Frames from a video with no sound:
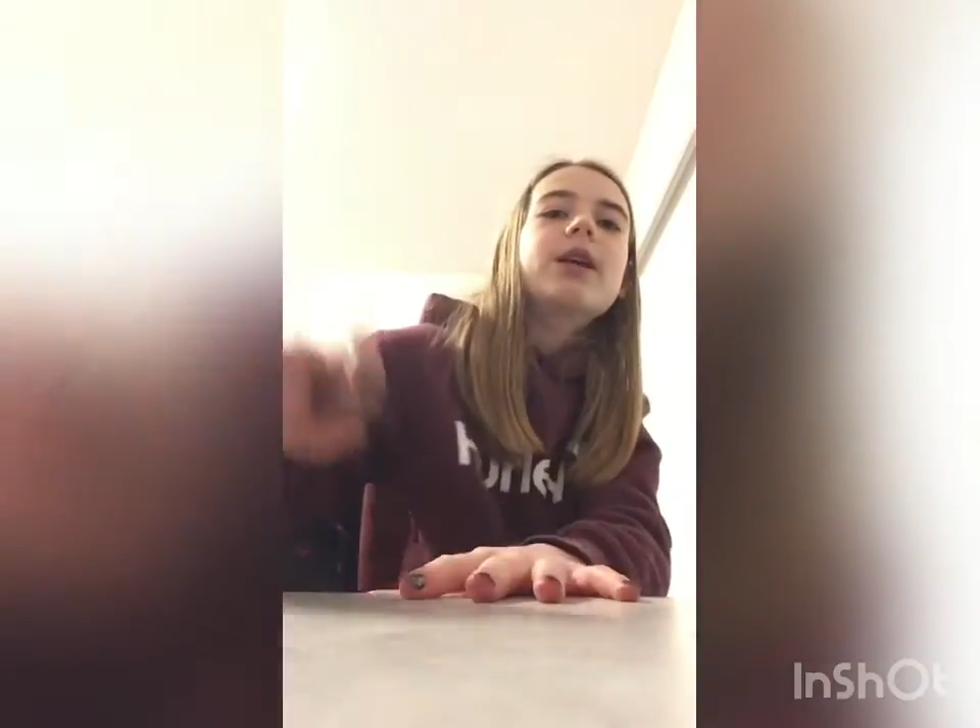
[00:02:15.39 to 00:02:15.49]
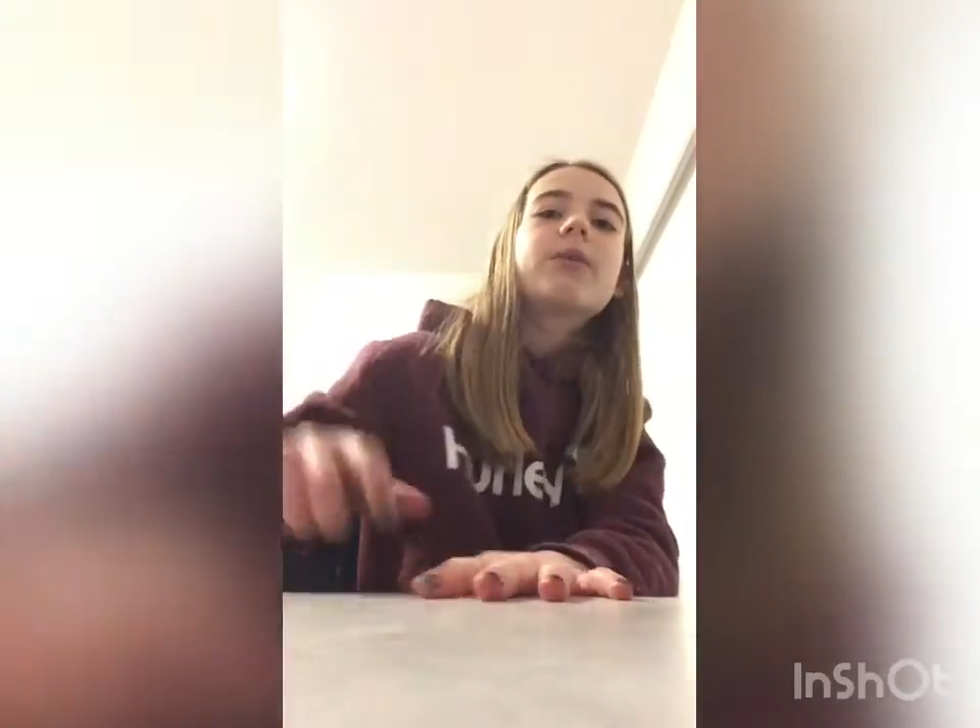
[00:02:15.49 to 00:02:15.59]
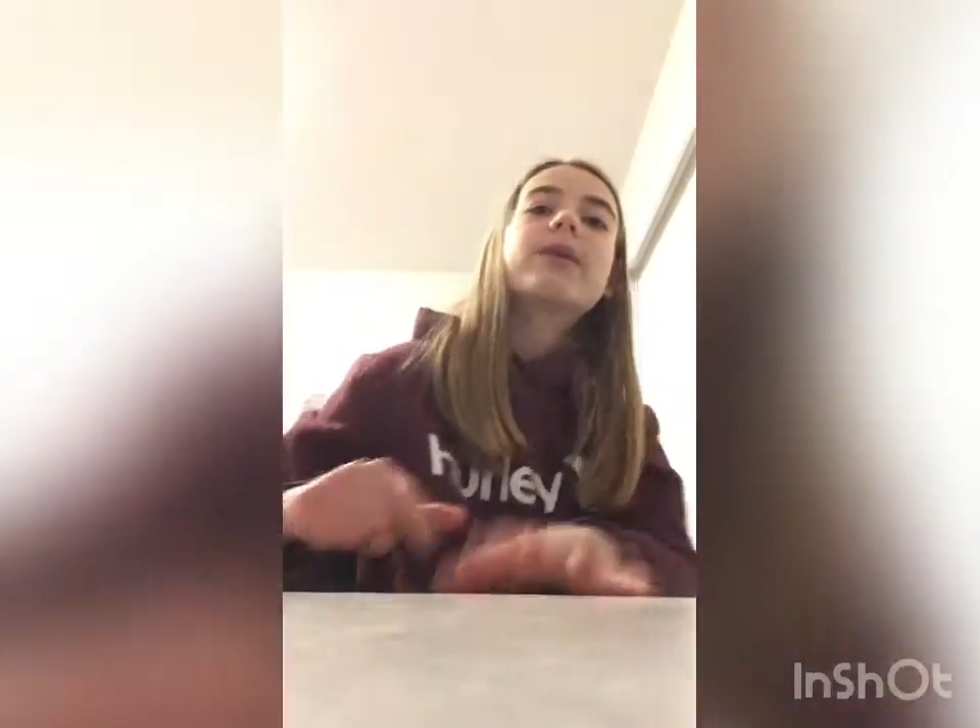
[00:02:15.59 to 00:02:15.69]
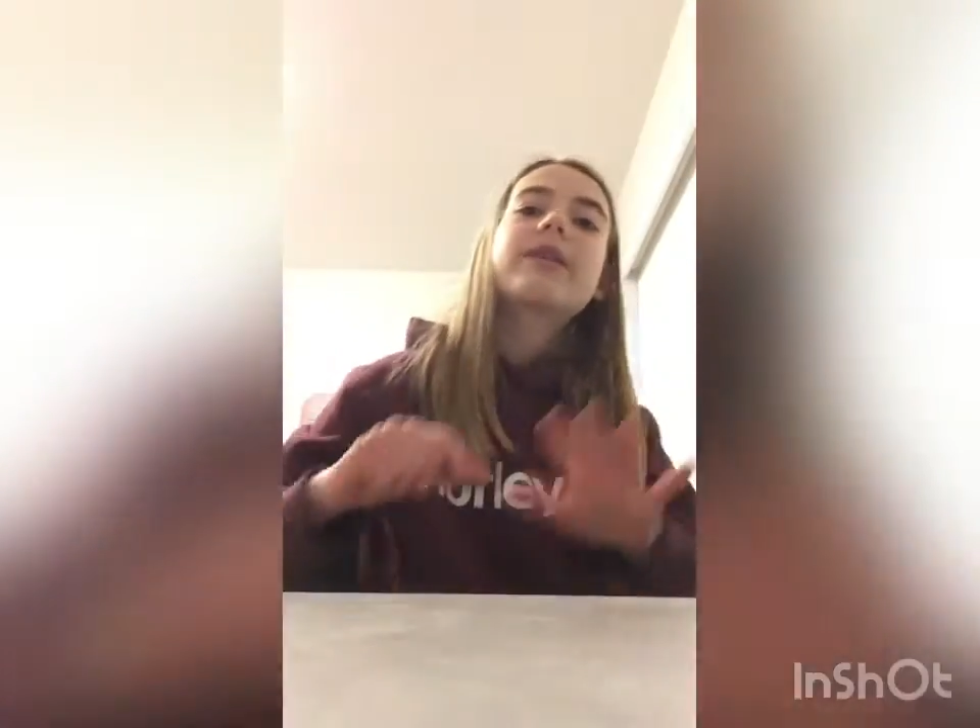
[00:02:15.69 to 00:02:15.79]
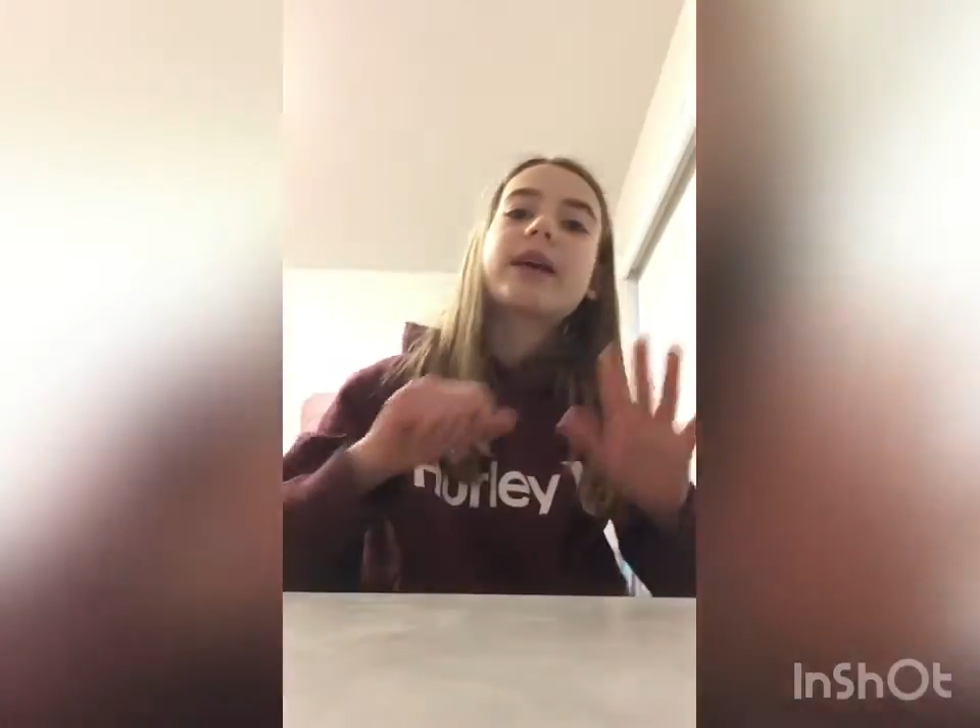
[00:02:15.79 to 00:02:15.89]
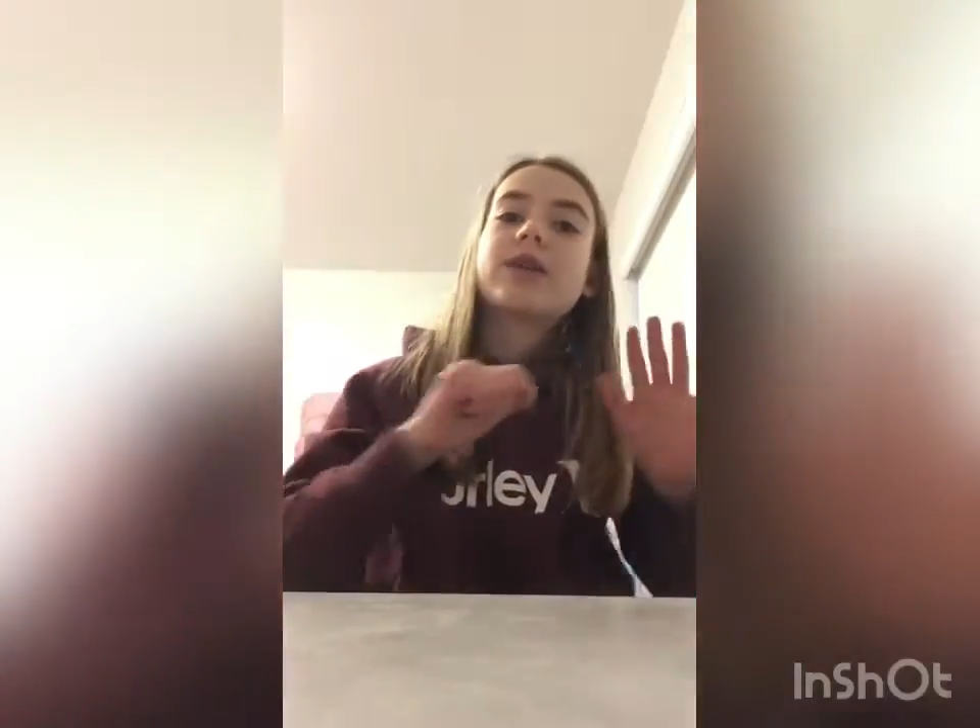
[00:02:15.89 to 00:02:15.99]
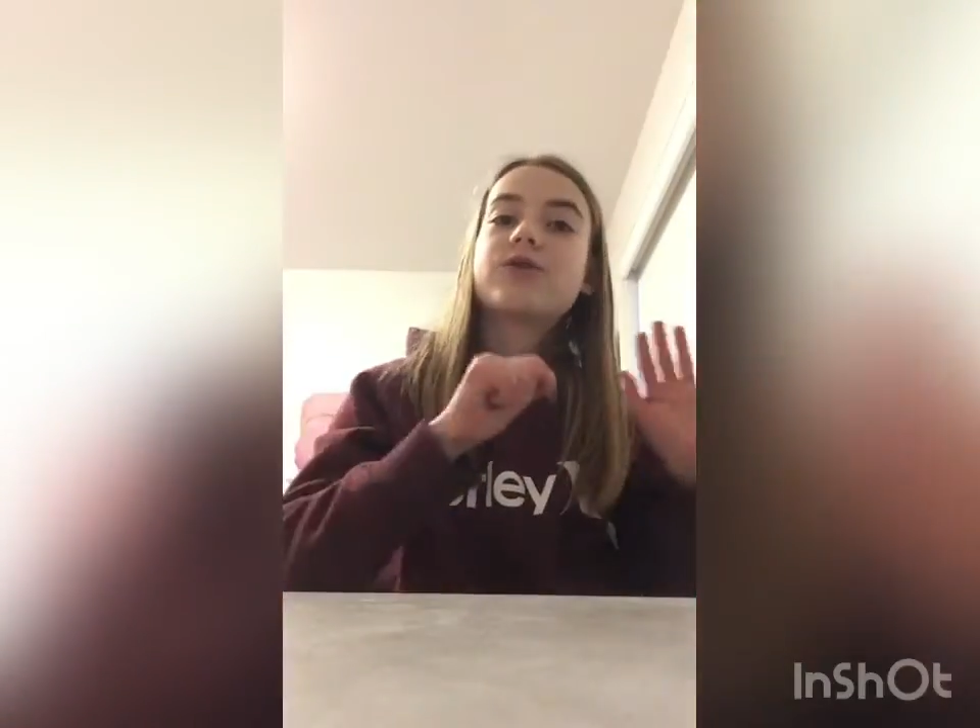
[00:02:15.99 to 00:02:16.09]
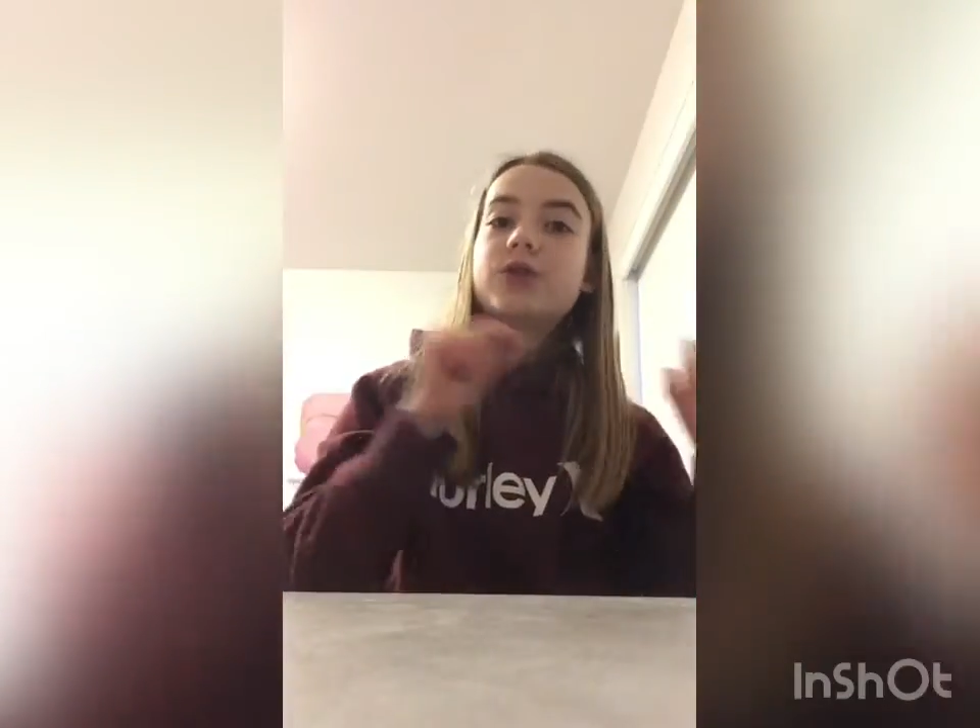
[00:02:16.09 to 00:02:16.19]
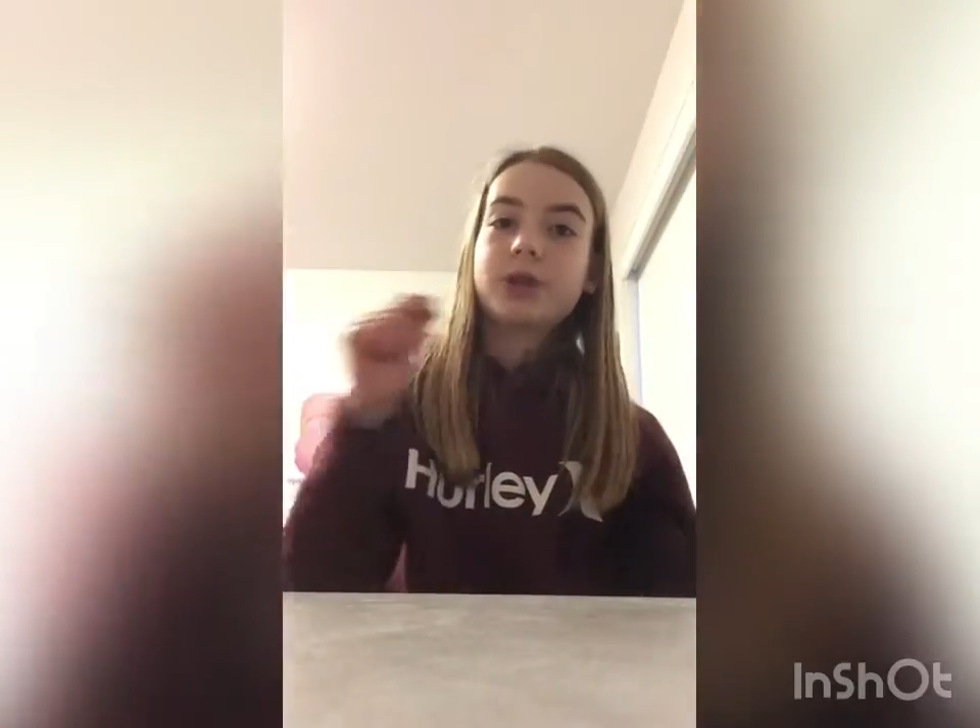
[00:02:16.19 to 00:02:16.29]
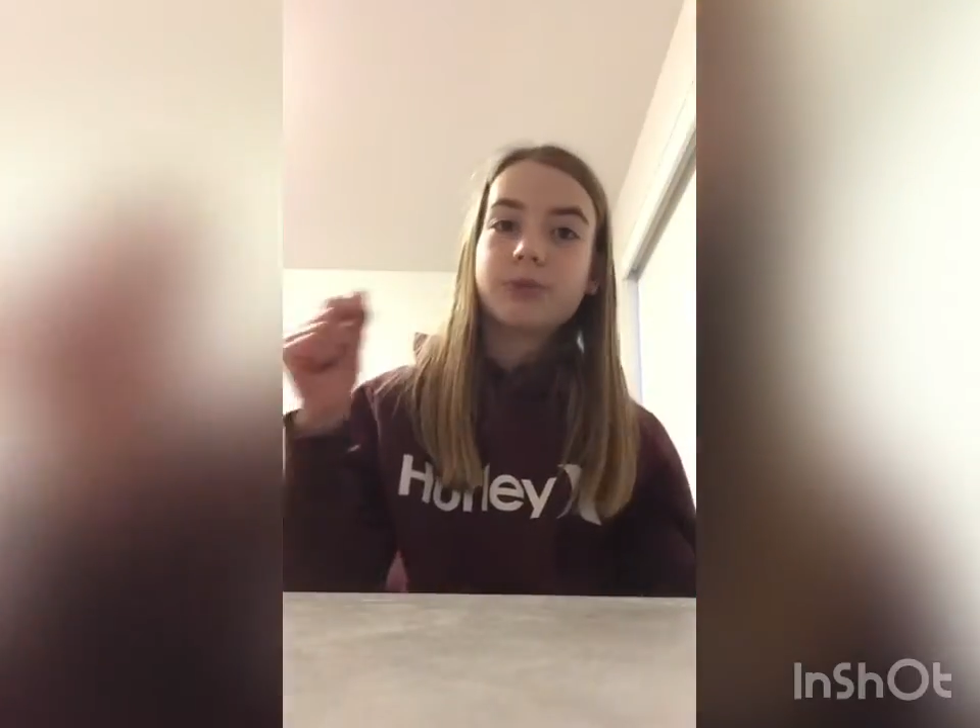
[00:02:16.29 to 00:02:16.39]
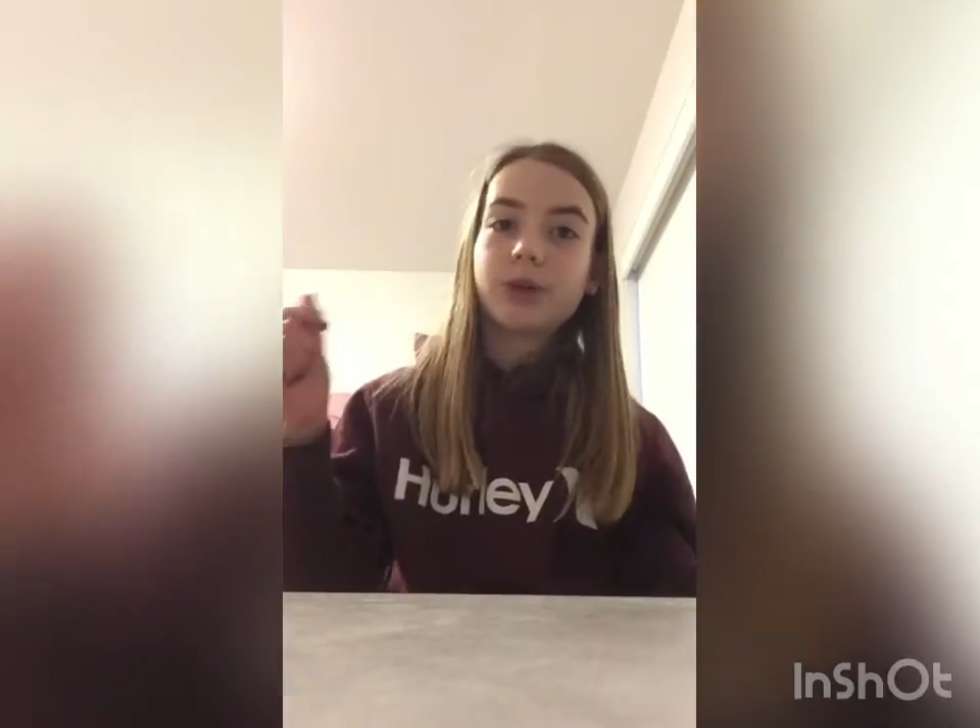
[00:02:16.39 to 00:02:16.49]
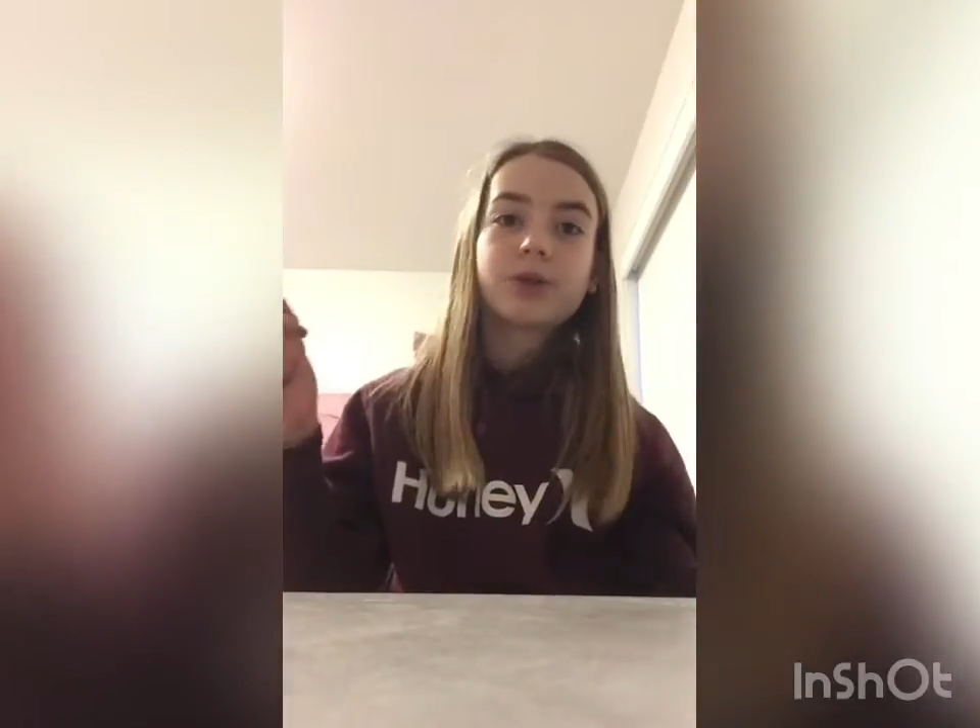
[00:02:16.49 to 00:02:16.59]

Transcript: once again, cheap dollar